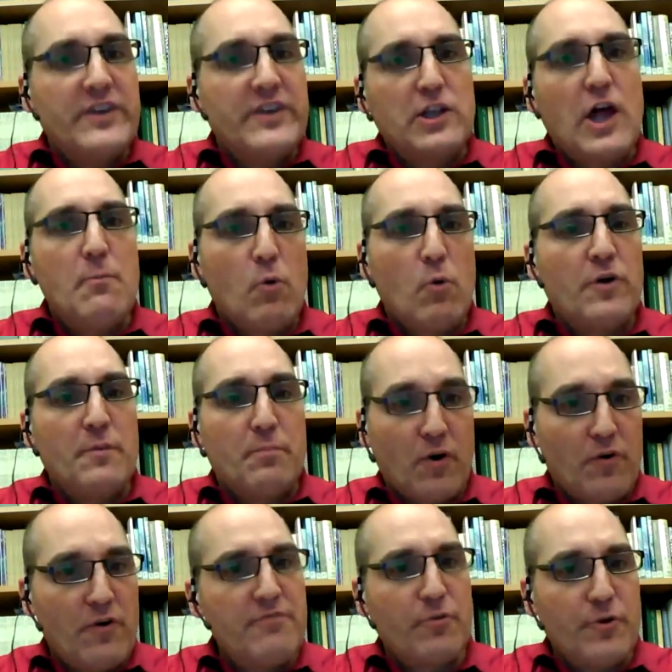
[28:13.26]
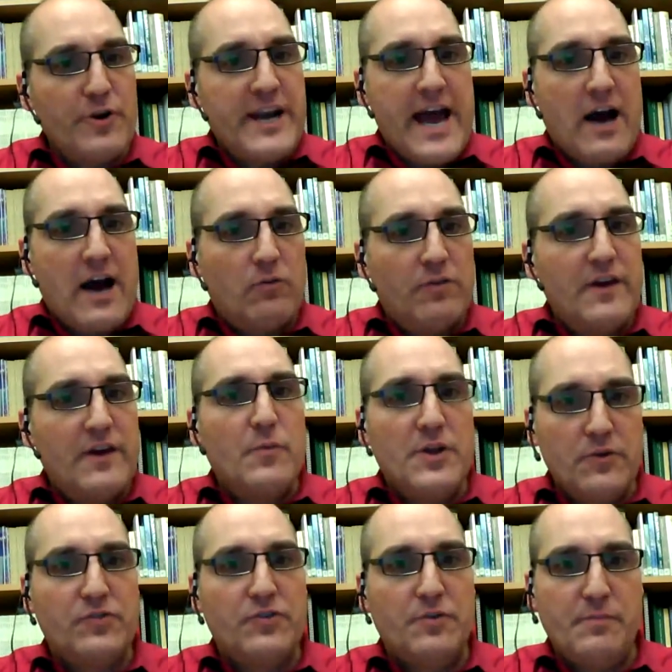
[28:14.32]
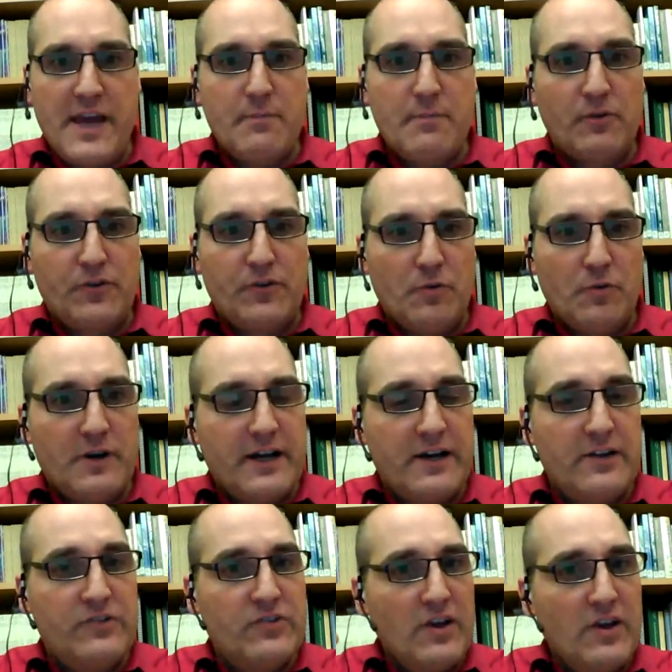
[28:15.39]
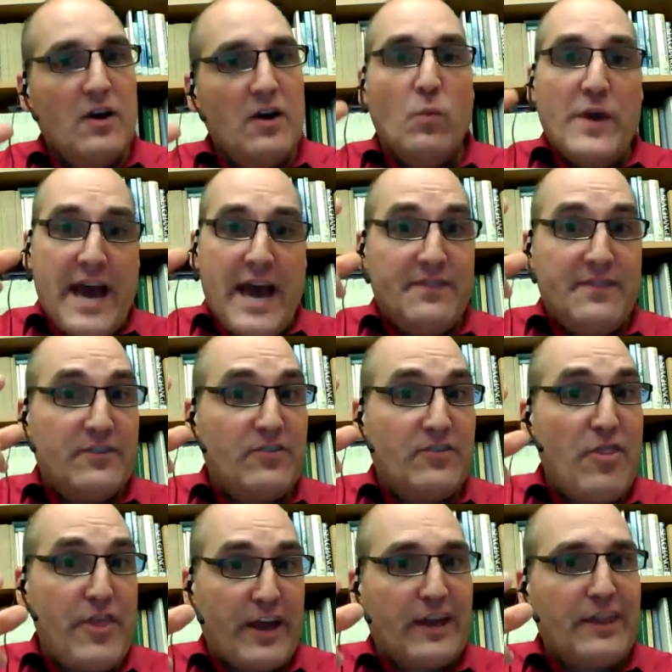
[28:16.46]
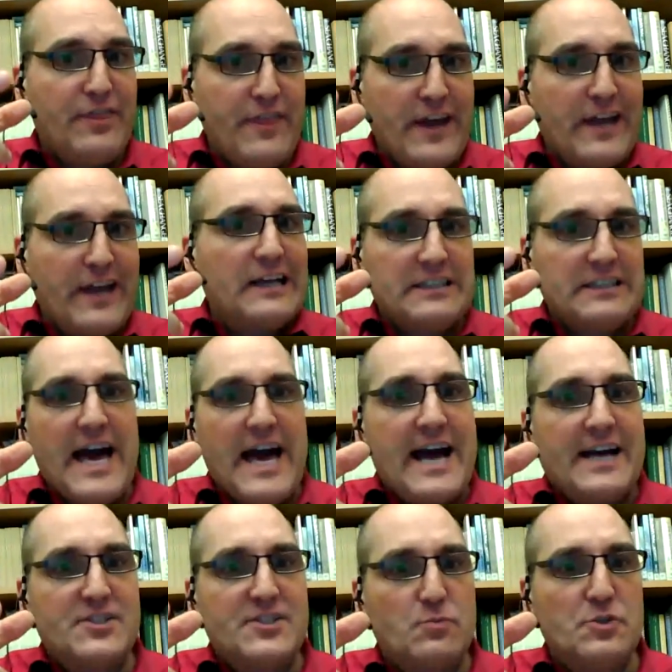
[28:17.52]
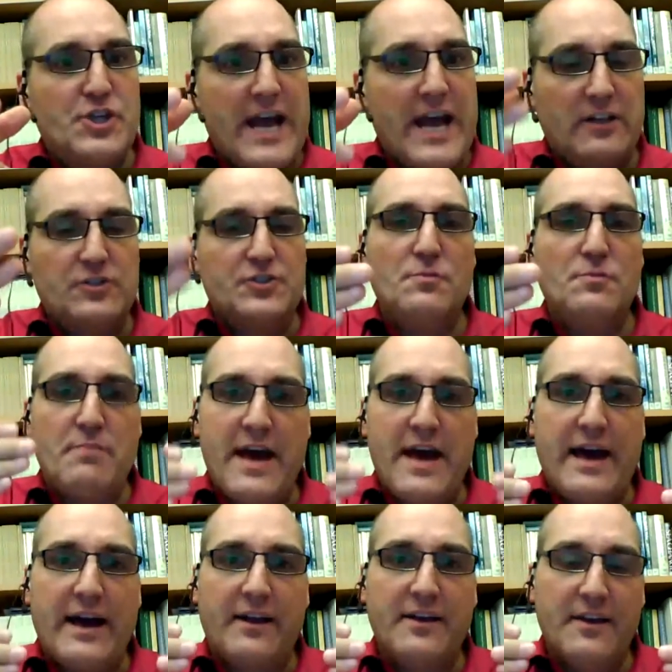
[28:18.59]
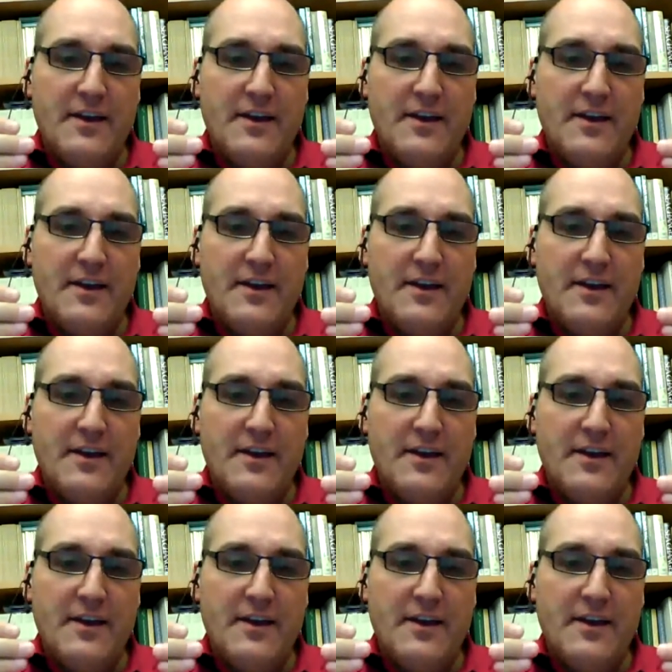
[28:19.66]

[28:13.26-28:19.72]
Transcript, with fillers: a lot more on the periphery now than we used to be able to because we had this thick, thick glass which held you back.